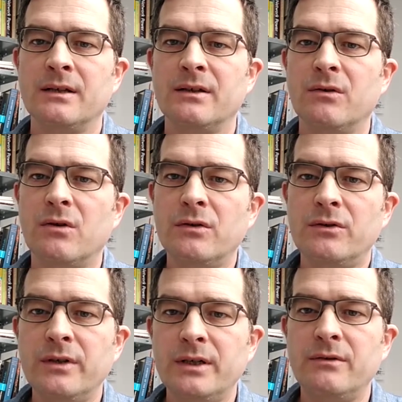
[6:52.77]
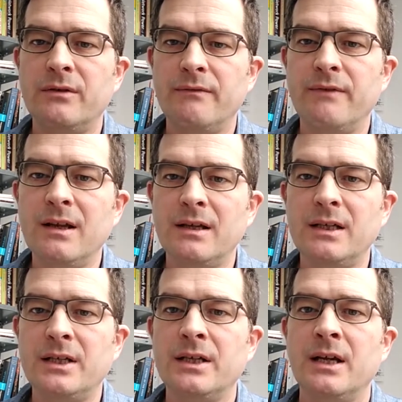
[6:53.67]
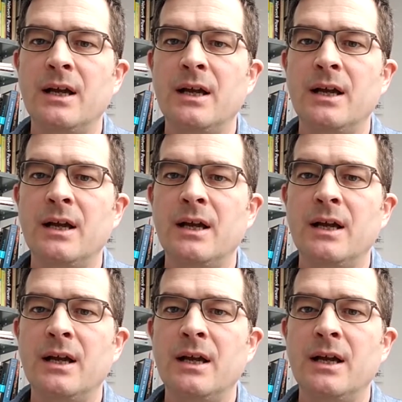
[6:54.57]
So contrary to the village,